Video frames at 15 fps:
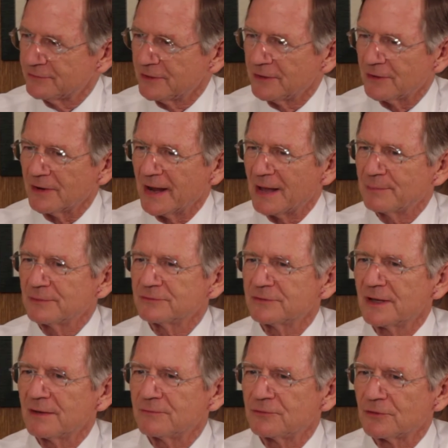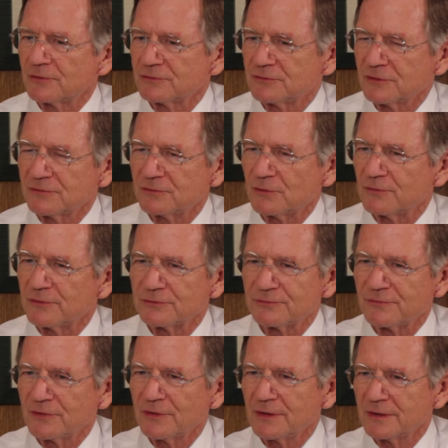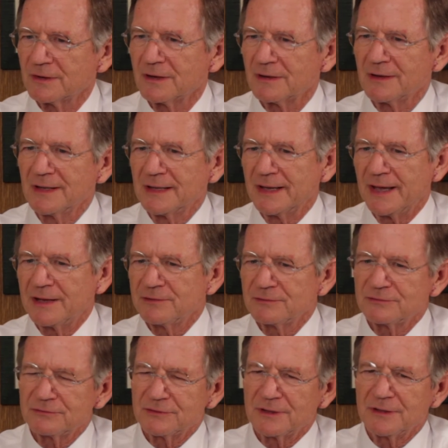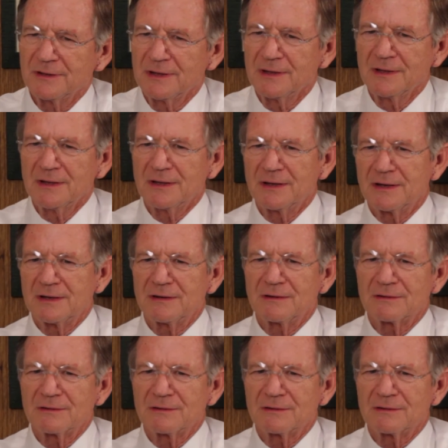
chair happens to have jurisdiction over this very little agency uh,